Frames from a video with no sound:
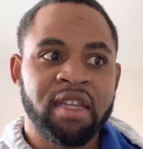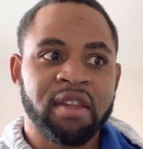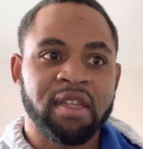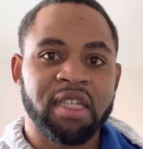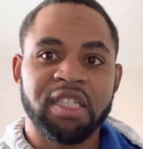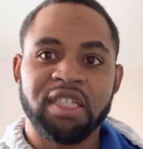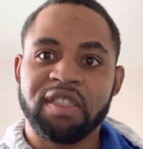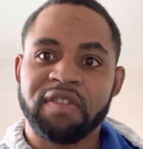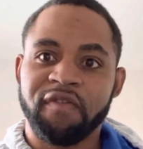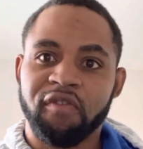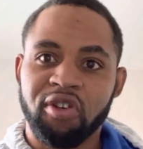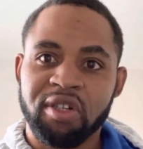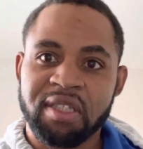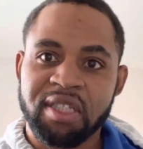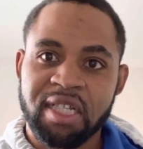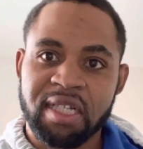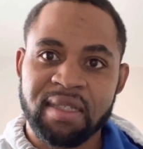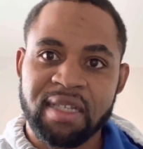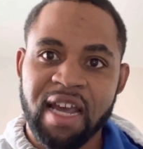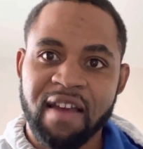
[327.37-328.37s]
these fourth
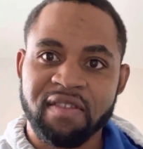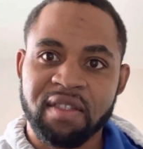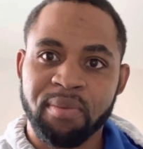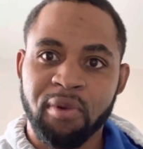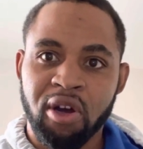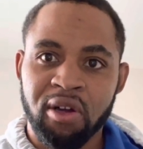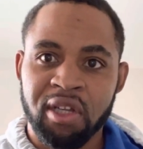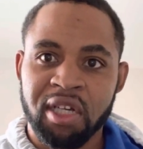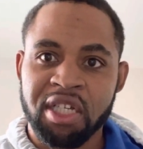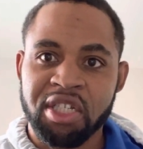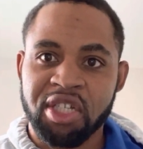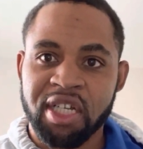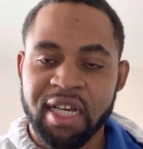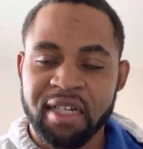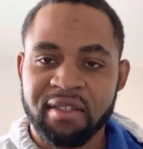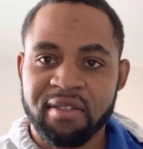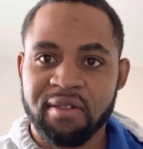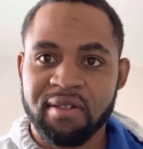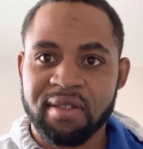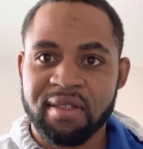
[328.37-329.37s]
gens have smaller
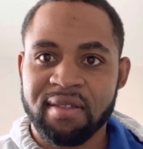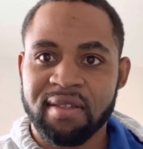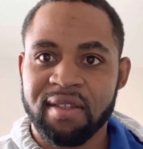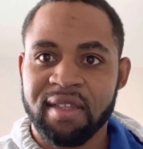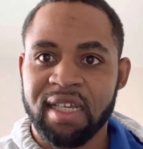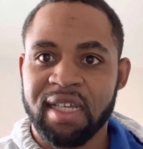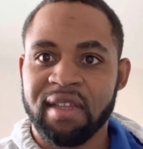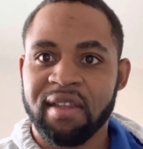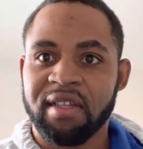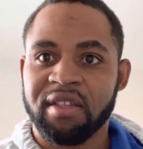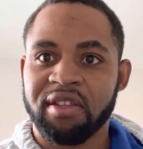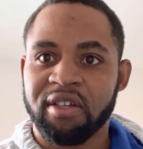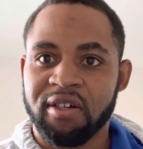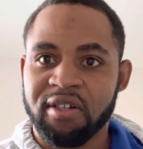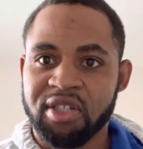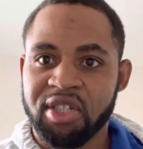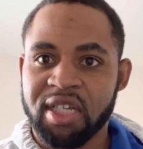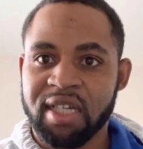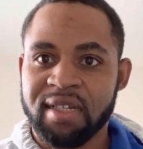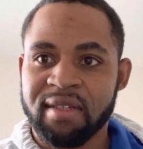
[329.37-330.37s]
injectors than the
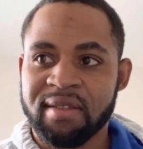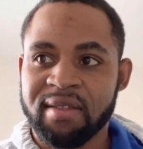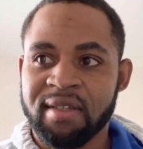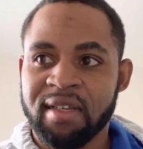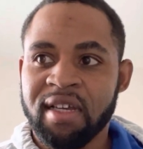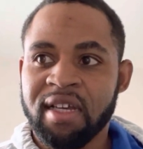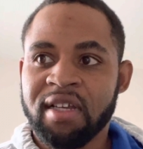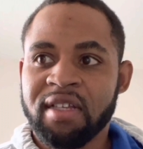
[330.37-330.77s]
third gens.